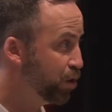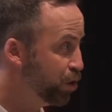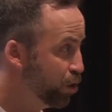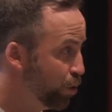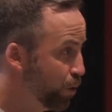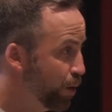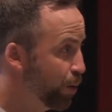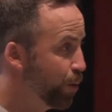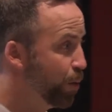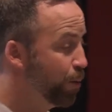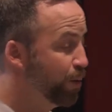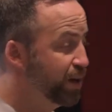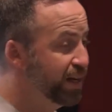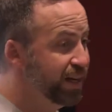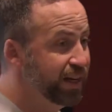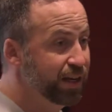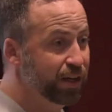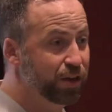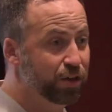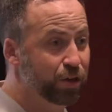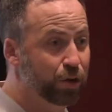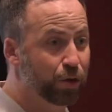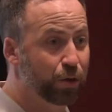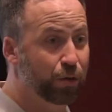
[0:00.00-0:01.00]
doing what we
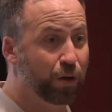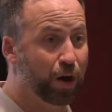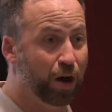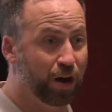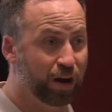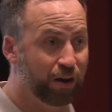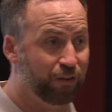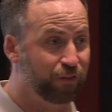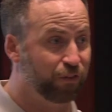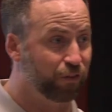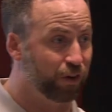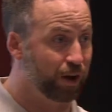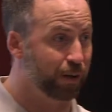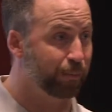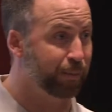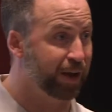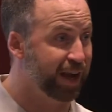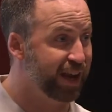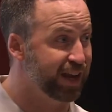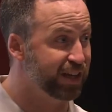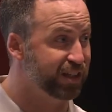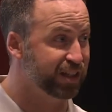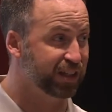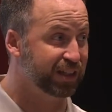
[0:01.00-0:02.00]
need to do on a front
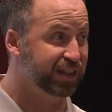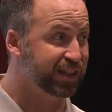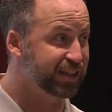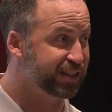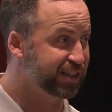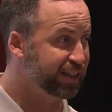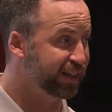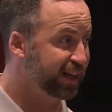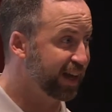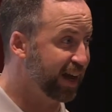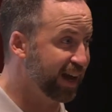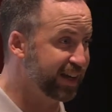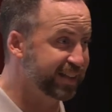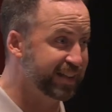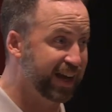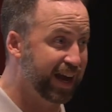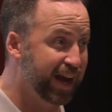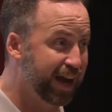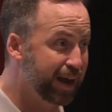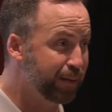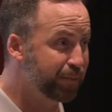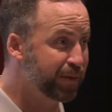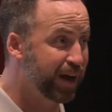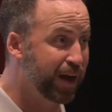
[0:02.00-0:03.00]
page? And listen, guys,
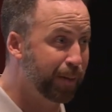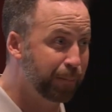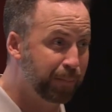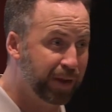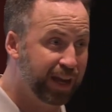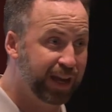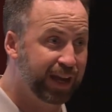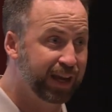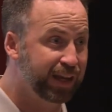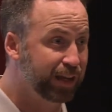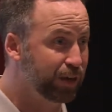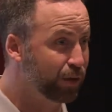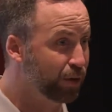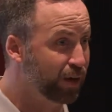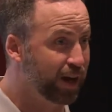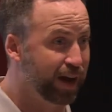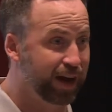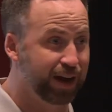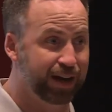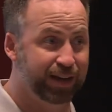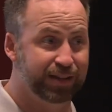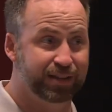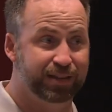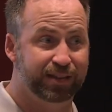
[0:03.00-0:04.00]
I am not paying you
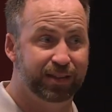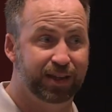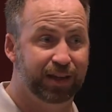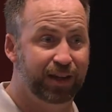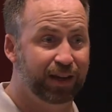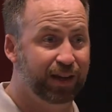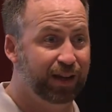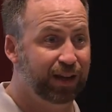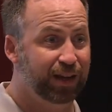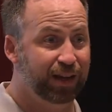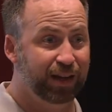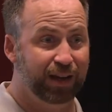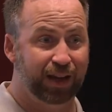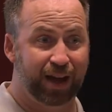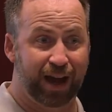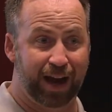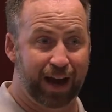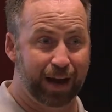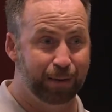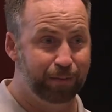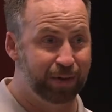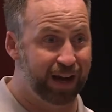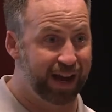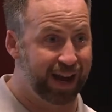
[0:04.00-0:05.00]
guys.
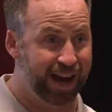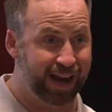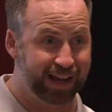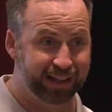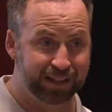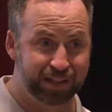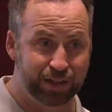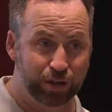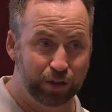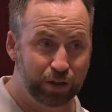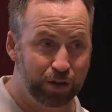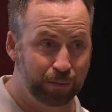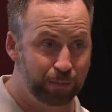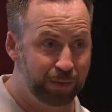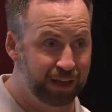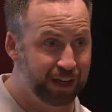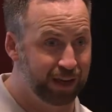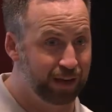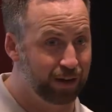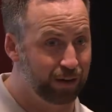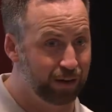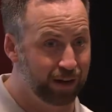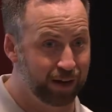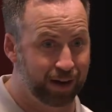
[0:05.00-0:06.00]
I'm not asking you to
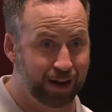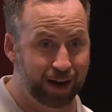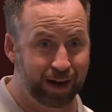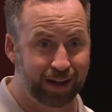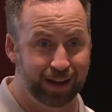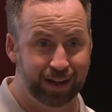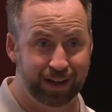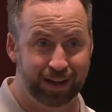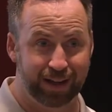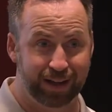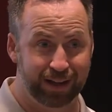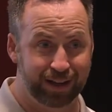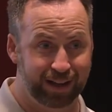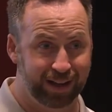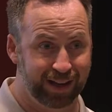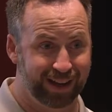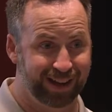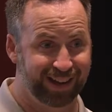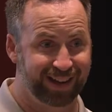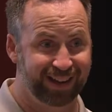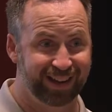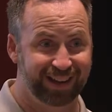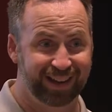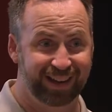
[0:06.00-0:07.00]
be here and not in
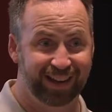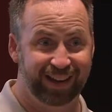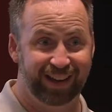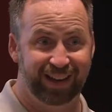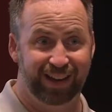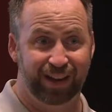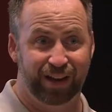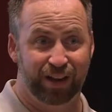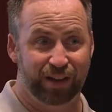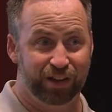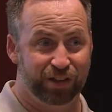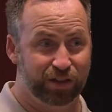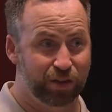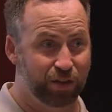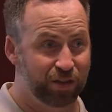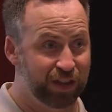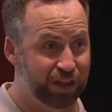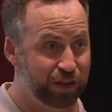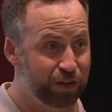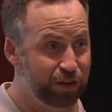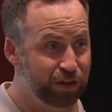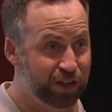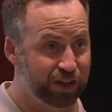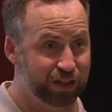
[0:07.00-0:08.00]
India, so
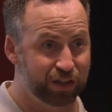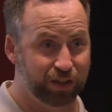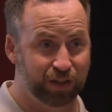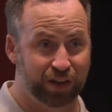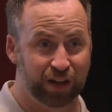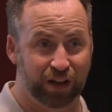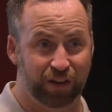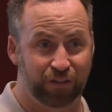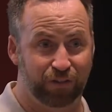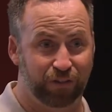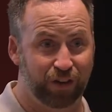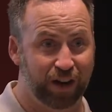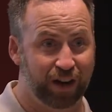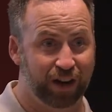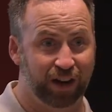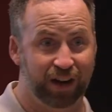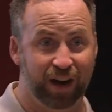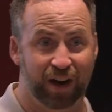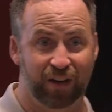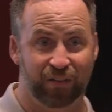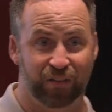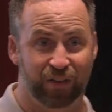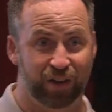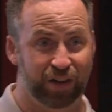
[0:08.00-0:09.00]
that you just look at a front
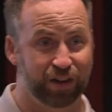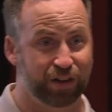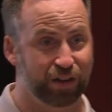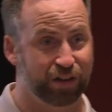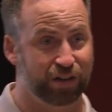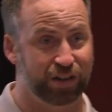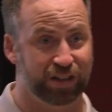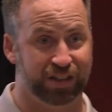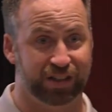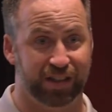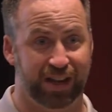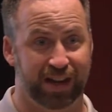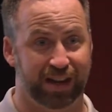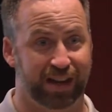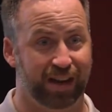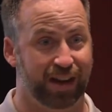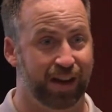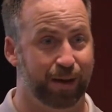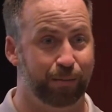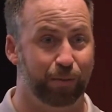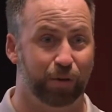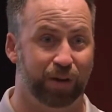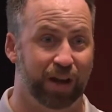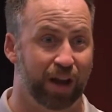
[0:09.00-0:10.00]
cover and you're just like,
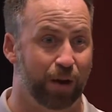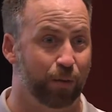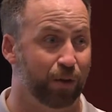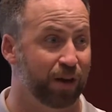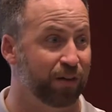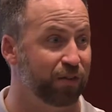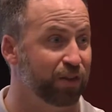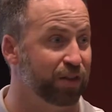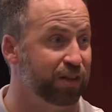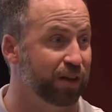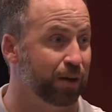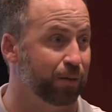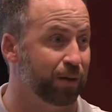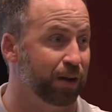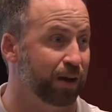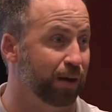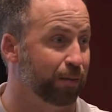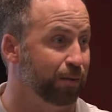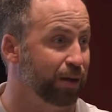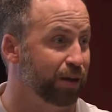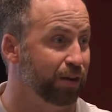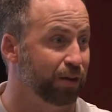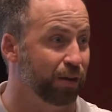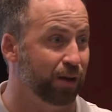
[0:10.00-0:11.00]
oh, I'm okay, whatever you tell me,
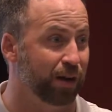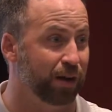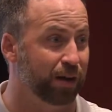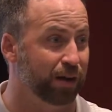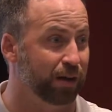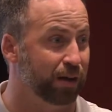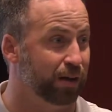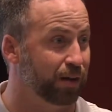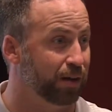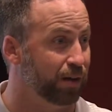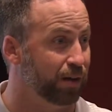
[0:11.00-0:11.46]
I'm going to do it.